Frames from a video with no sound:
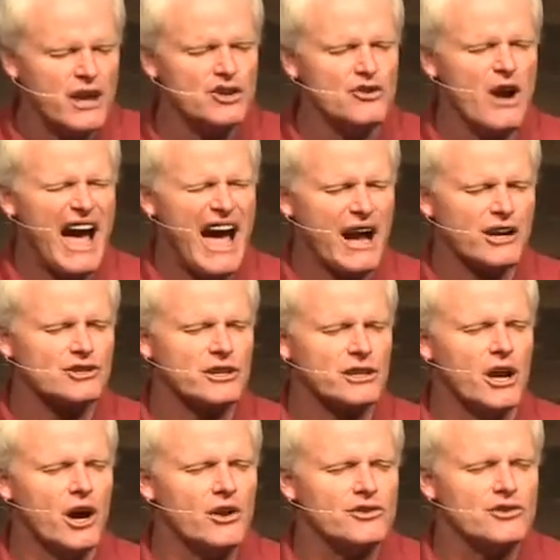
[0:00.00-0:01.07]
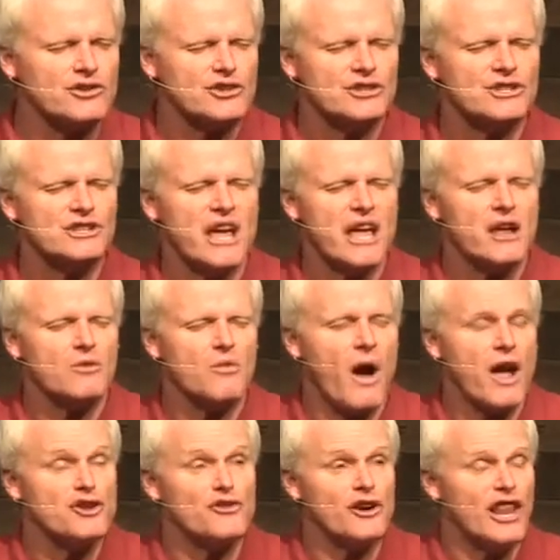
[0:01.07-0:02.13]
and you actually understand
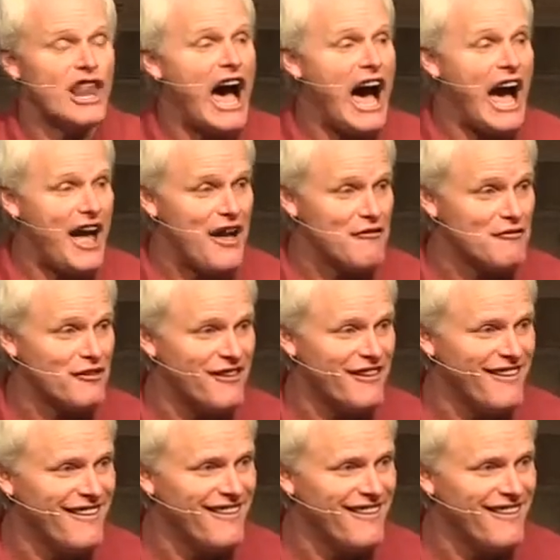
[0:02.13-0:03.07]
why you're alive.